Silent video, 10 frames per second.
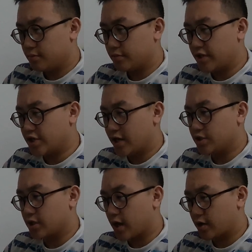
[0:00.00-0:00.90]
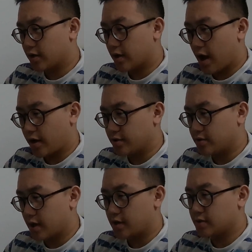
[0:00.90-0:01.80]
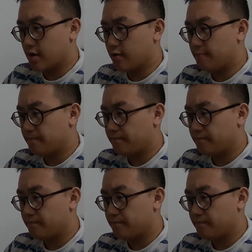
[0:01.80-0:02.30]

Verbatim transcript: They changed it. I could, I could, I could tell.